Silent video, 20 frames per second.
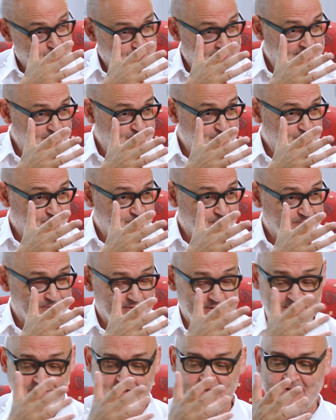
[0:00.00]

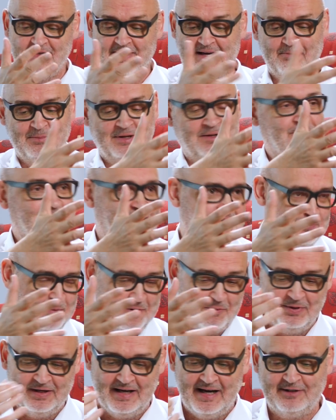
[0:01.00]
brainstormers. I mean, that's
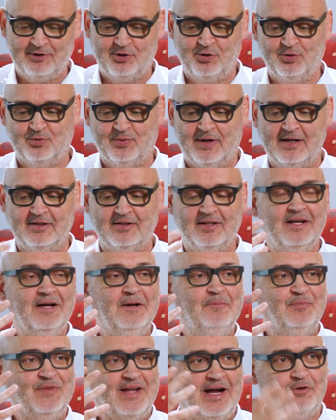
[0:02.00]
what we like to do, right?
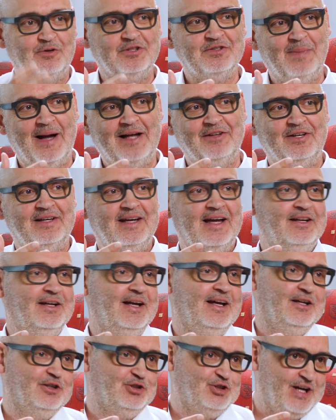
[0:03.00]
Charismatic and
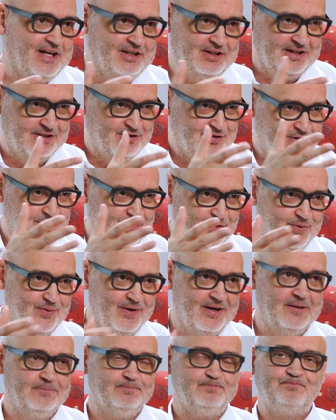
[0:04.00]
energetic.
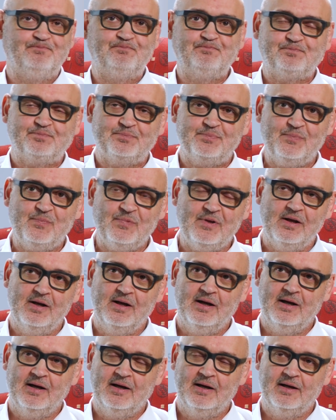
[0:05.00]
So
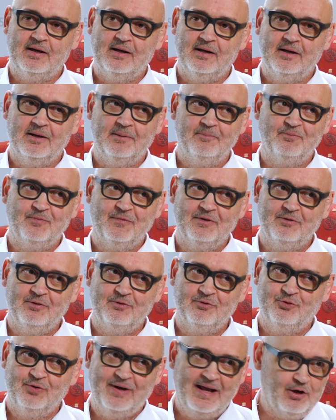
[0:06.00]

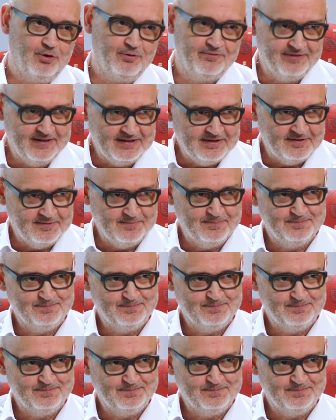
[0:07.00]
do they all fit?